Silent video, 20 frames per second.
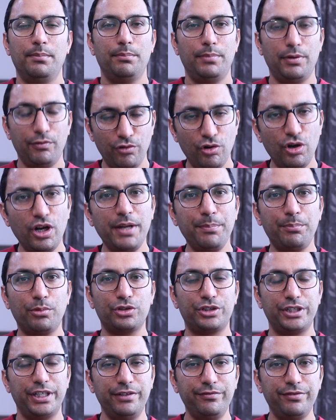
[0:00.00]
Before I
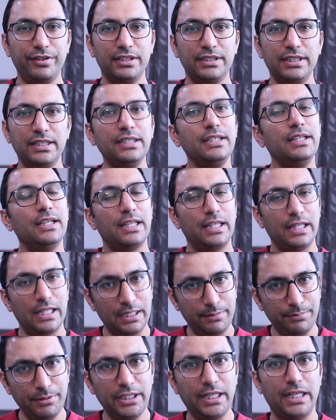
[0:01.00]
proceed further,
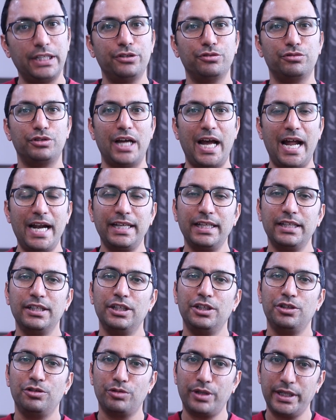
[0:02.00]
let me tell you that
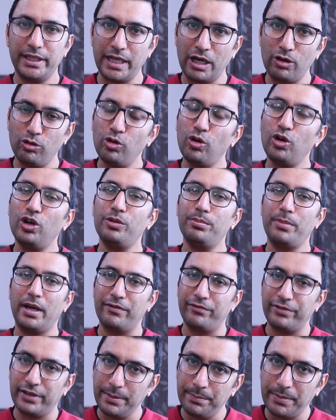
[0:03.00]
you can download
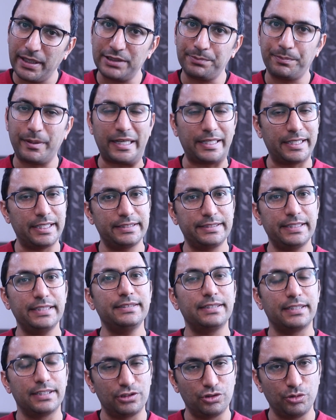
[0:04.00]
my free best
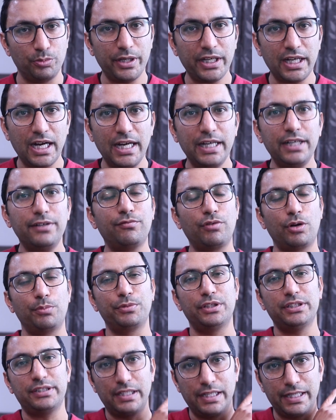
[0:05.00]
practices resume guide
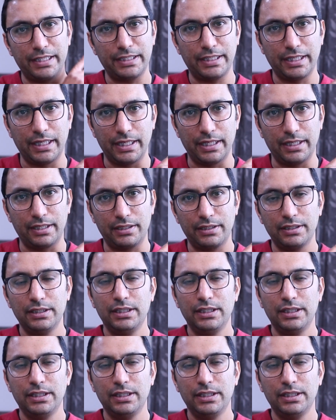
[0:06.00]
from this link here,